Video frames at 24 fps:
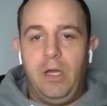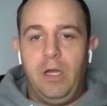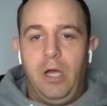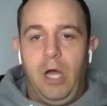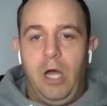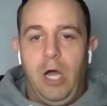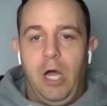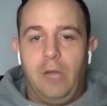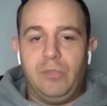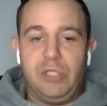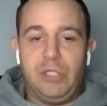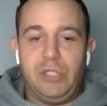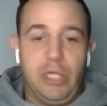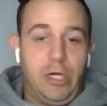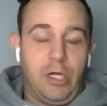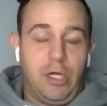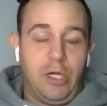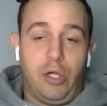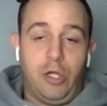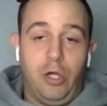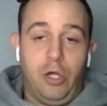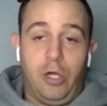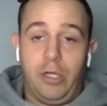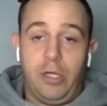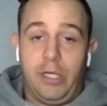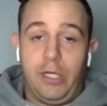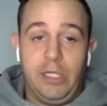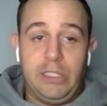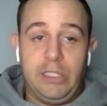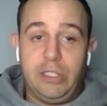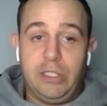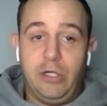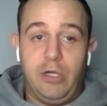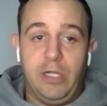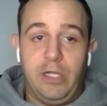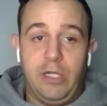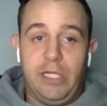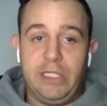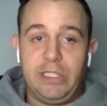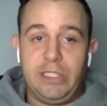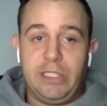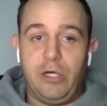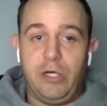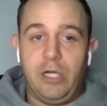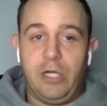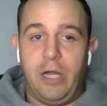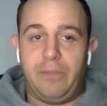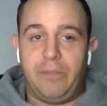Jared Cook, he's good. He's
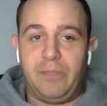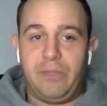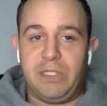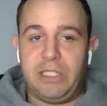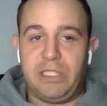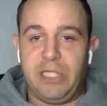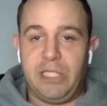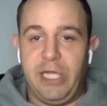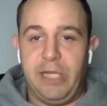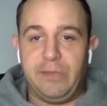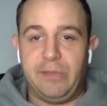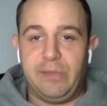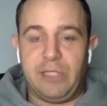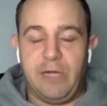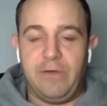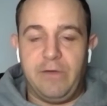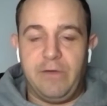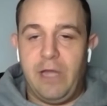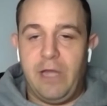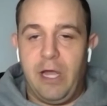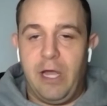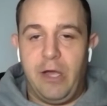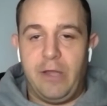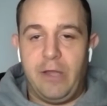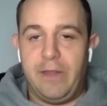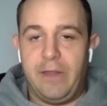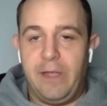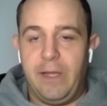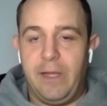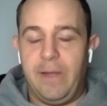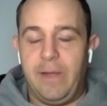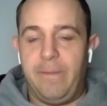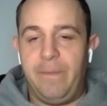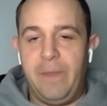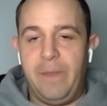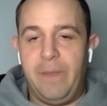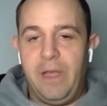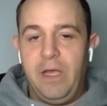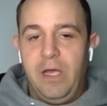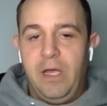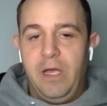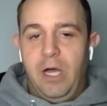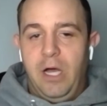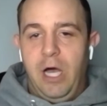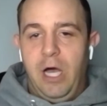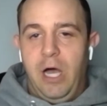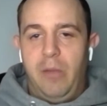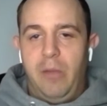good up the seams every now and then.
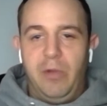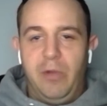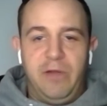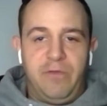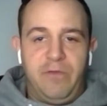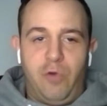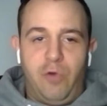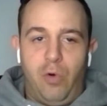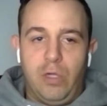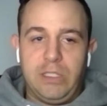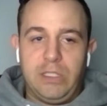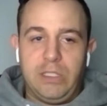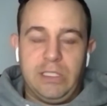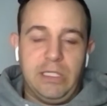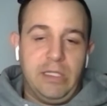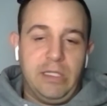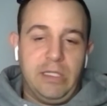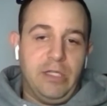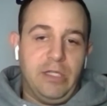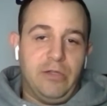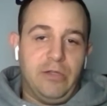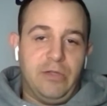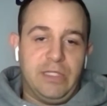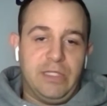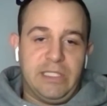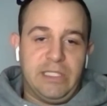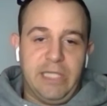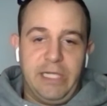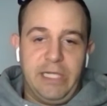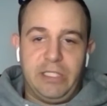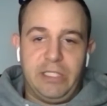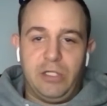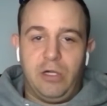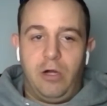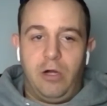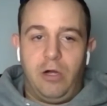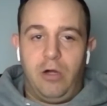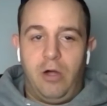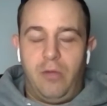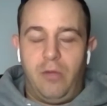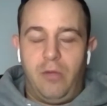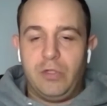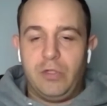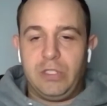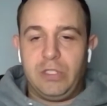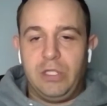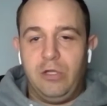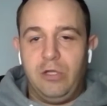But of course, the Saints are
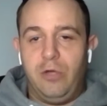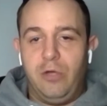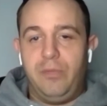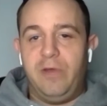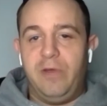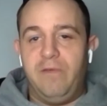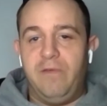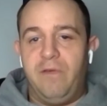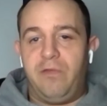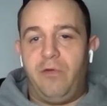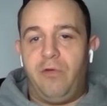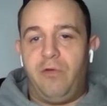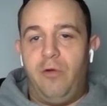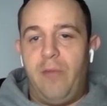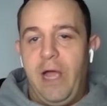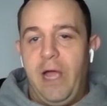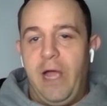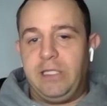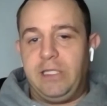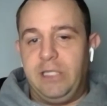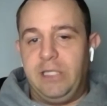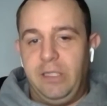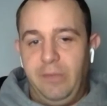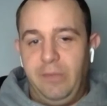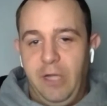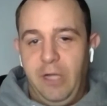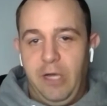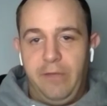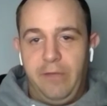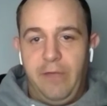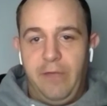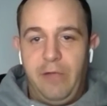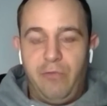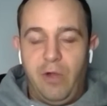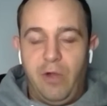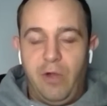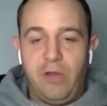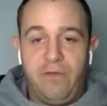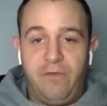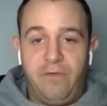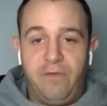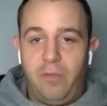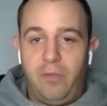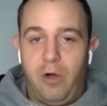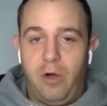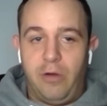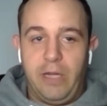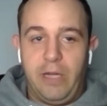almost a little bit of a throwback team now. They run the
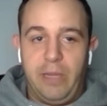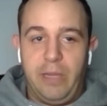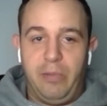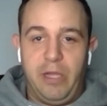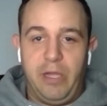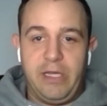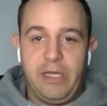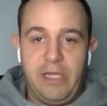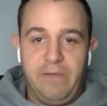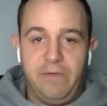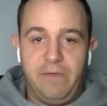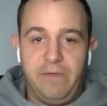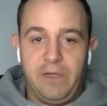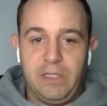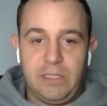football and they play defense.